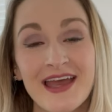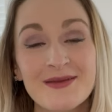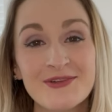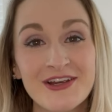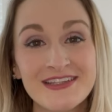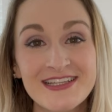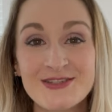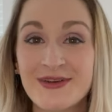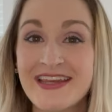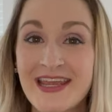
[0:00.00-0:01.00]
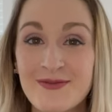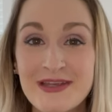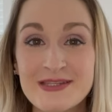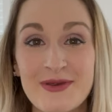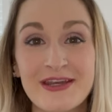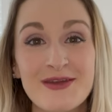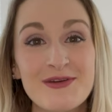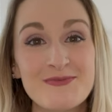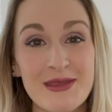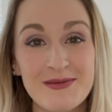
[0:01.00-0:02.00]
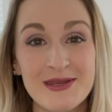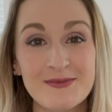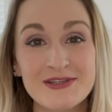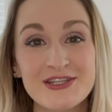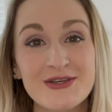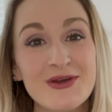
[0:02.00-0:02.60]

I am currently 28 weeks pregnant with baby number 2,